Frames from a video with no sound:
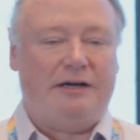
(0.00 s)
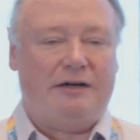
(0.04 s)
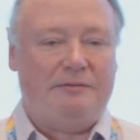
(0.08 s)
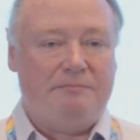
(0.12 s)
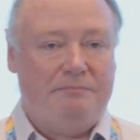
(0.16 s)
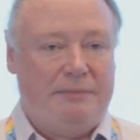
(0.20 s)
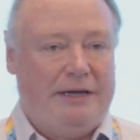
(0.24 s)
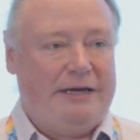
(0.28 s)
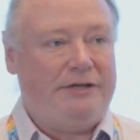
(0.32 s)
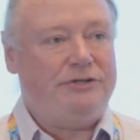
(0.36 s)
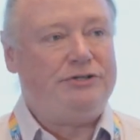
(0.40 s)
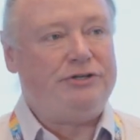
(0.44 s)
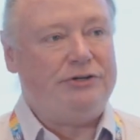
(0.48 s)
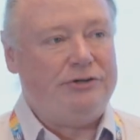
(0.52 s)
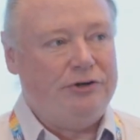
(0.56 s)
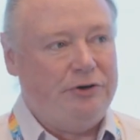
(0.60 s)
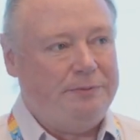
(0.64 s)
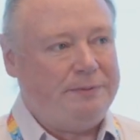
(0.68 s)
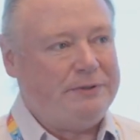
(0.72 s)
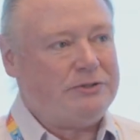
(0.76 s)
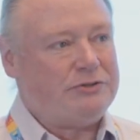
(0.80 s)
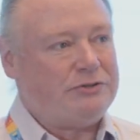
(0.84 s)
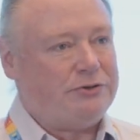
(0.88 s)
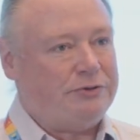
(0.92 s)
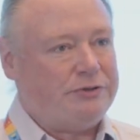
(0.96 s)
major
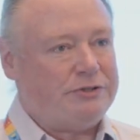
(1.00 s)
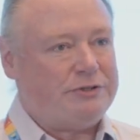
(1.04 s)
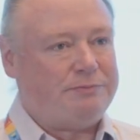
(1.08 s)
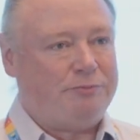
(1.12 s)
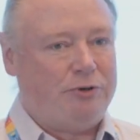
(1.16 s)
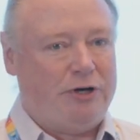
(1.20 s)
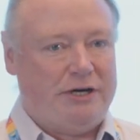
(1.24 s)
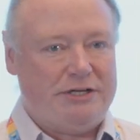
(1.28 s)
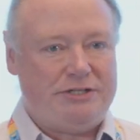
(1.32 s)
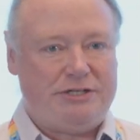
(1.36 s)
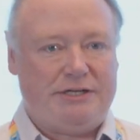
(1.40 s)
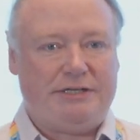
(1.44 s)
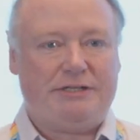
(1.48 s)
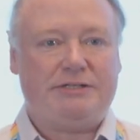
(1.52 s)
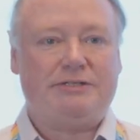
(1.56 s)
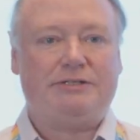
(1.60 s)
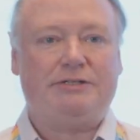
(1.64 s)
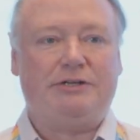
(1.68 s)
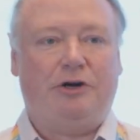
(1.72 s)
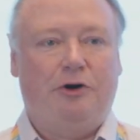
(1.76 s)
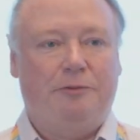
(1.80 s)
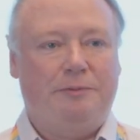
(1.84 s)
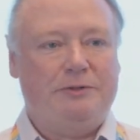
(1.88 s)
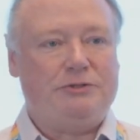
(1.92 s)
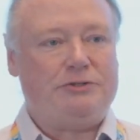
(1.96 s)
open source
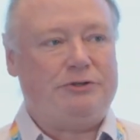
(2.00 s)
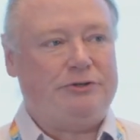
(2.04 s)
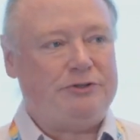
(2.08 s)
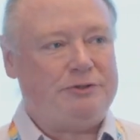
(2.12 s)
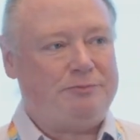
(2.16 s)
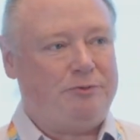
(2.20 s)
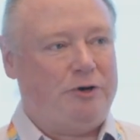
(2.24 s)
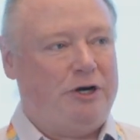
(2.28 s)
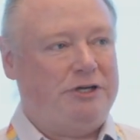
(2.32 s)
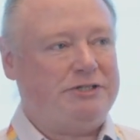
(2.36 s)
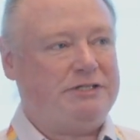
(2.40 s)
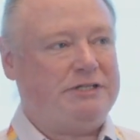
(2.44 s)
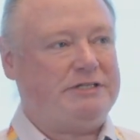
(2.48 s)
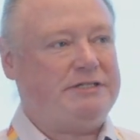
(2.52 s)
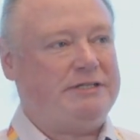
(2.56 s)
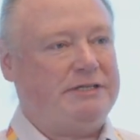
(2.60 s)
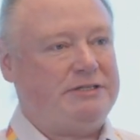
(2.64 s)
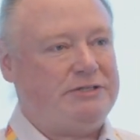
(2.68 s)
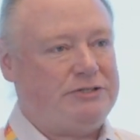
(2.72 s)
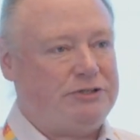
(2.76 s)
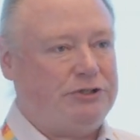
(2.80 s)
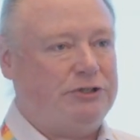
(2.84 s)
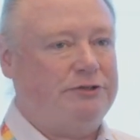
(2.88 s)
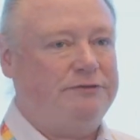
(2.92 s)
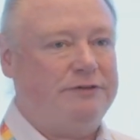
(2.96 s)
projects that
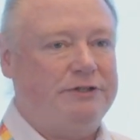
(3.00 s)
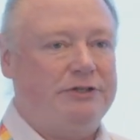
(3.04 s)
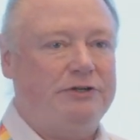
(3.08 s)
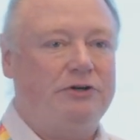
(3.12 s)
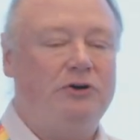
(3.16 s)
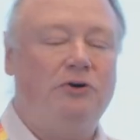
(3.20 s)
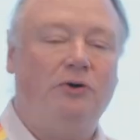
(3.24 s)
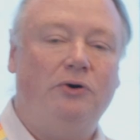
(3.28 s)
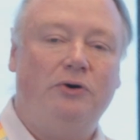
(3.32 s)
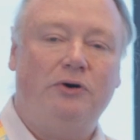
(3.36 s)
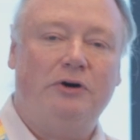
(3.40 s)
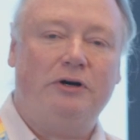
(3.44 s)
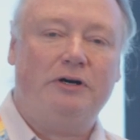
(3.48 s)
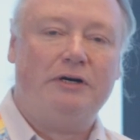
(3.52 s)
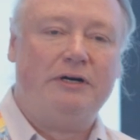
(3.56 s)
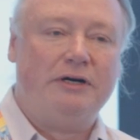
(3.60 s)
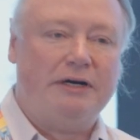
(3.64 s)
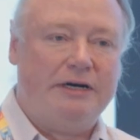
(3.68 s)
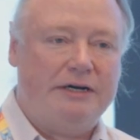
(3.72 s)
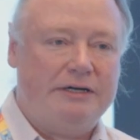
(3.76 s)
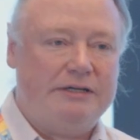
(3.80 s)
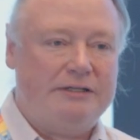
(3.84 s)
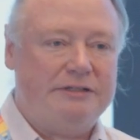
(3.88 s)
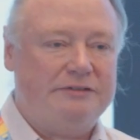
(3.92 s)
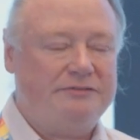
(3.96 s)
serve at the core
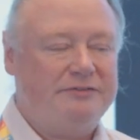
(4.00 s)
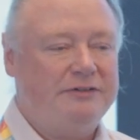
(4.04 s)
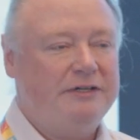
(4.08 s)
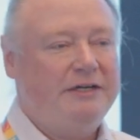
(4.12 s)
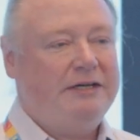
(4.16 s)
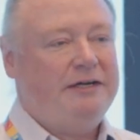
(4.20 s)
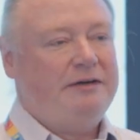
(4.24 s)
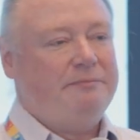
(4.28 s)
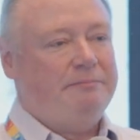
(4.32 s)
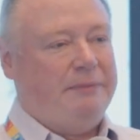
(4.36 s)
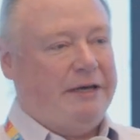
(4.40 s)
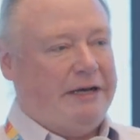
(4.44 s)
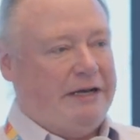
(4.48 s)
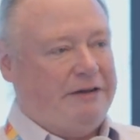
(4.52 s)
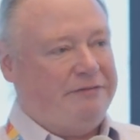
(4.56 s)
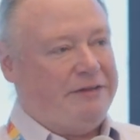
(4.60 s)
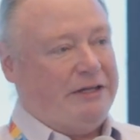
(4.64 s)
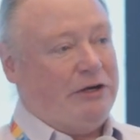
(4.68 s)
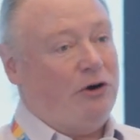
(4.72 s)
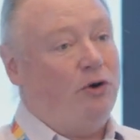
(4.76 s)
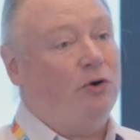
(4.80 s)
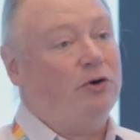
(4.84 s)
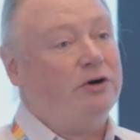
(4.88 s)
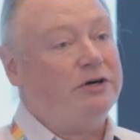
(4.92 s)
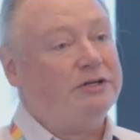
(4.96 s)
of many of
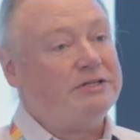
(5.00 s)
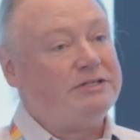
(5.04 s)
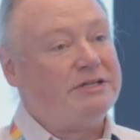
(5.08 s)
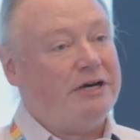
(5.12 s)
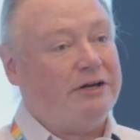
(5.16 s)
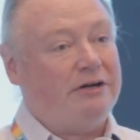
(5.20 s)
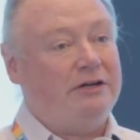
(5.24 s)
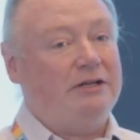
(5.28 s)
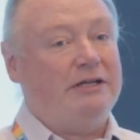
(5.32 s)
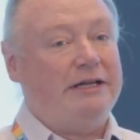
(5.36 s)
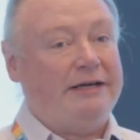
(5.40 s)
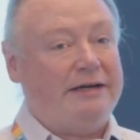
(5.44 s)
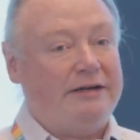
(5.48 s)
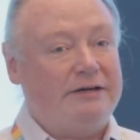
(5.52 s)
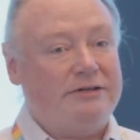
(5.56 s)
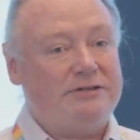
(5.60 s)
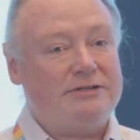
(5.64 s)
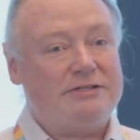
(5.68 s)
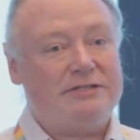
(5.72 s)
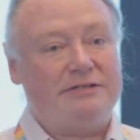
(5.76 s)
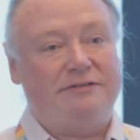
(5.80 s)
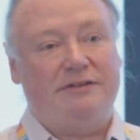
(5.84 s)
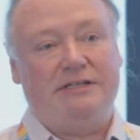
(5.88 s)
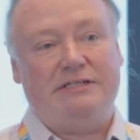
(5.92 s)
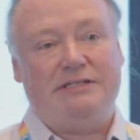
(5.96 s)
the horizontal
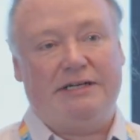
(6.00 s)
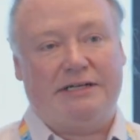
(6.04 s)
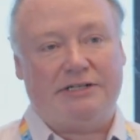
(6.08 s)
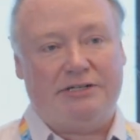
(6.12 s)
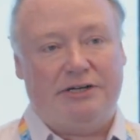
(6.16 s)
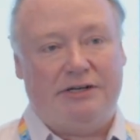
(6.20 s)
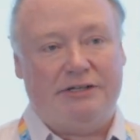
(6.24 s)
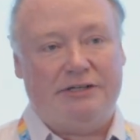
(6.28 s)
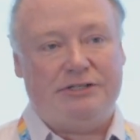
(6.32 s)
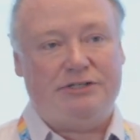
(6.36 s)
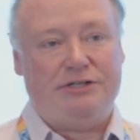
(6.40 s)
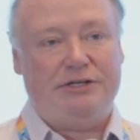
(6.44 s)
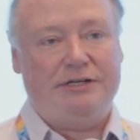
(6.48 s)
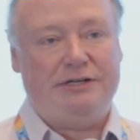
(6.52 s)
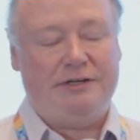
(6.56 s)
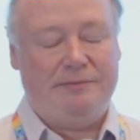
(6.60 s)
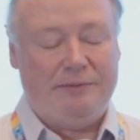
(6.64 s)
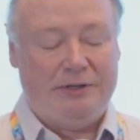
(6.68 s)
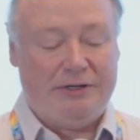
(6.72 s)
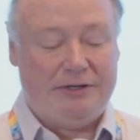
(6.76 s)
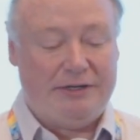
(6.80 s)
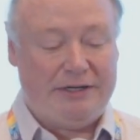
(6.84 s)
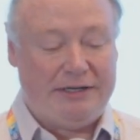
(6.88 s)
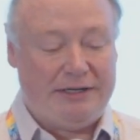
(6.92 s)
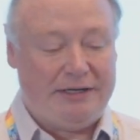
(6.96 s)
layers of the technology
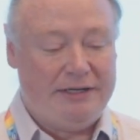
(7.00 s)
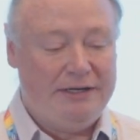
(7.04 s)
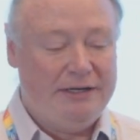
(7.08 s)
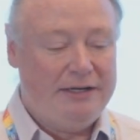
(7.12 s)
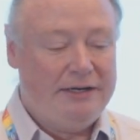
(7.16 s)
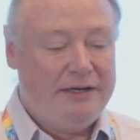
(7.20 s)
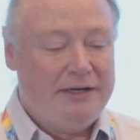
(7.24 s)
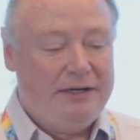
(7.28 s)
community.